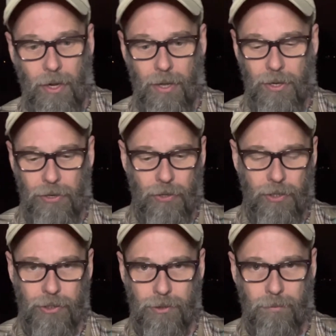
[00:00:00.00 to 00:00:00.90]
and then you
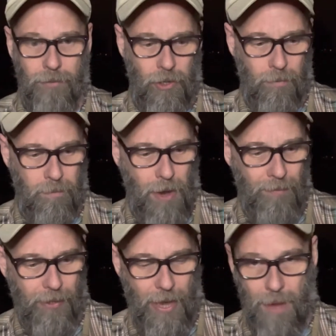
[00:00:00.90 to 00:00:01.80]
can just, you know, pop
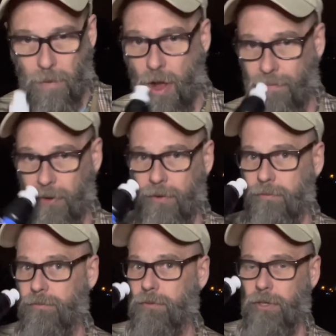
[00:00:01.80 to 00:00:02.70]
the cap off and,
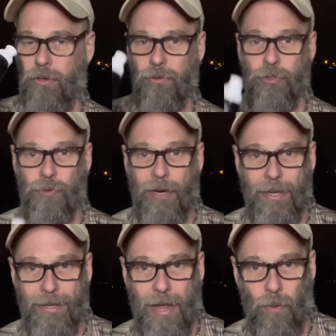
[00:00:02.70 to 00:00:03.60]
you know, drink
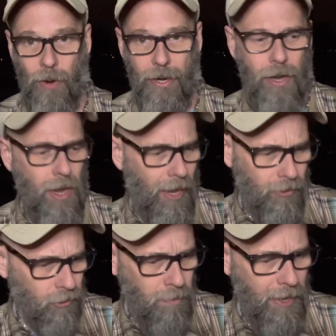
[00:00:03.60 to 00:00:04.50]
it that way. And
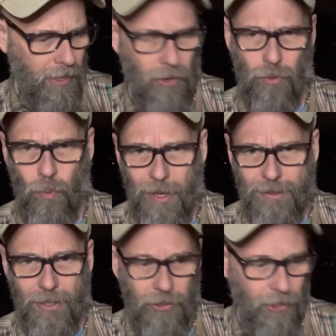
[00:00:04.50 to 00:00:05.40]
there's many other ways
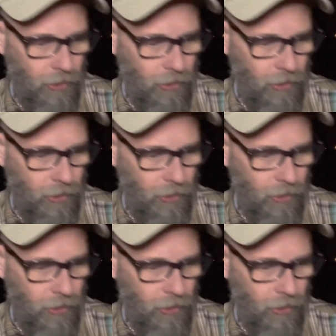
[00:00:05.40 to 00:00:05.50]
that you can